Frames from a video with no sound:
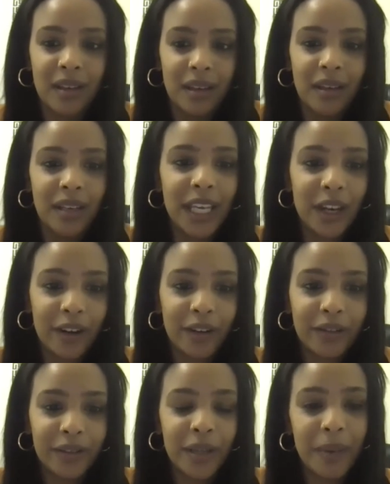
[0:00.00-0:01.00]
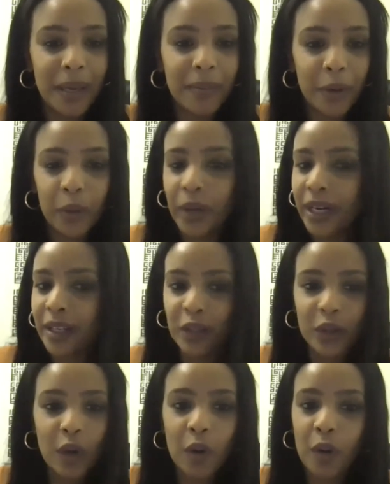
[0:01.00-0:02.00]
the paperwork.
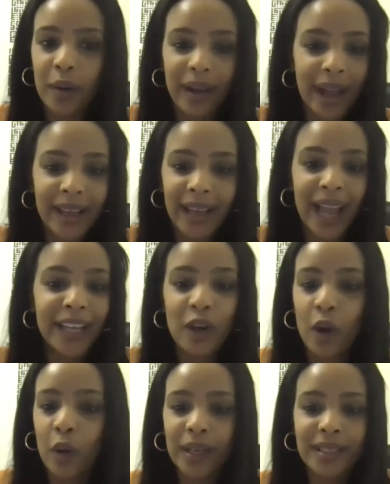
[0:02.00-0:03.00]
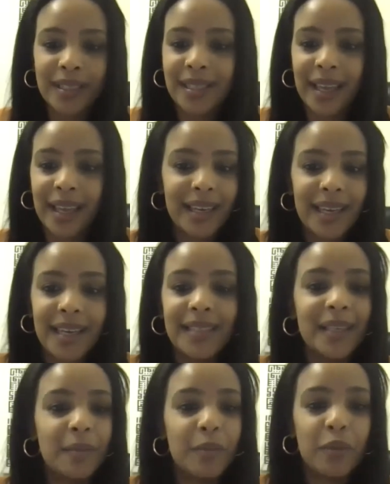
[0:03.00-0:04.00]
So I know it's like
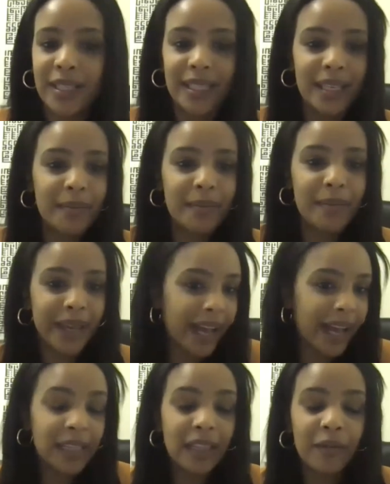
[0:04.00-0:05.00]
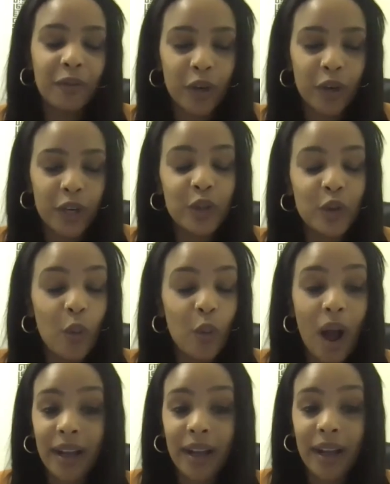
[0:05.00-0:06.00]
easy breezy, but I'd love for you to
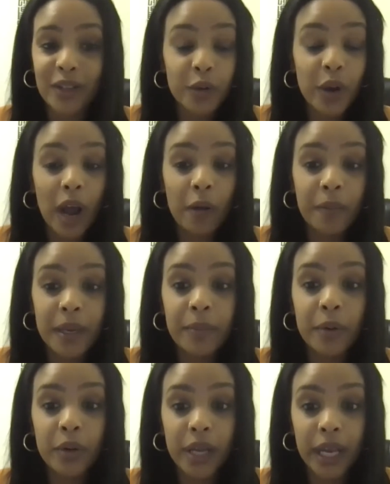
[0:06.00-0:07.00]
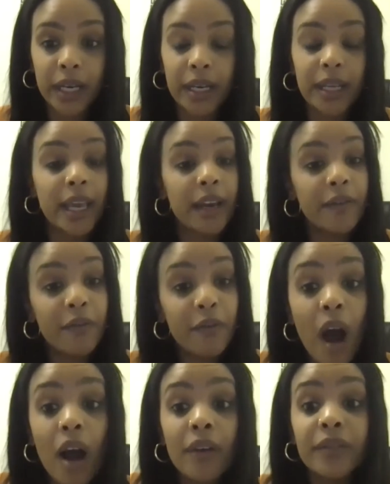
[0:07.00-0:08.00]
walk us through how people can get
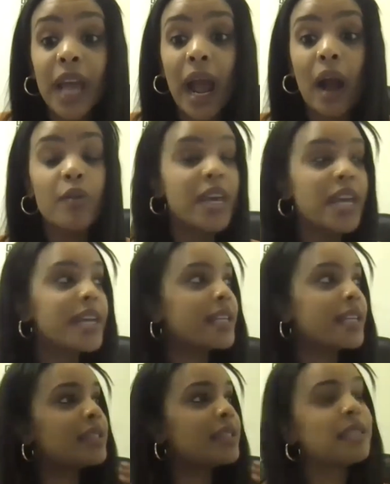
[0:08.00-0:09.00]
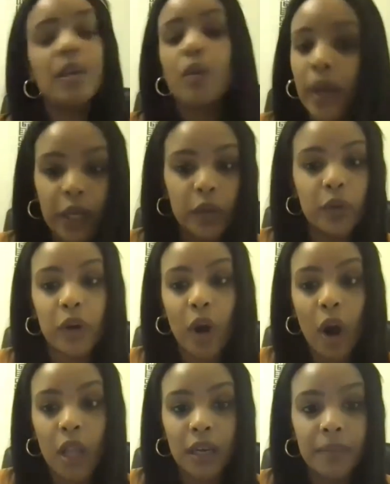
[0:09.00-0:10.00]
involved, how they can see what you
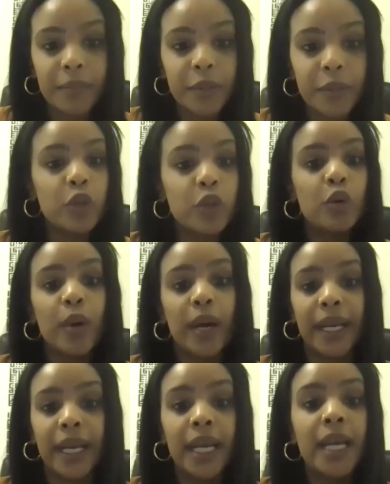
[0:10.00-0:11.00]
are all up to, and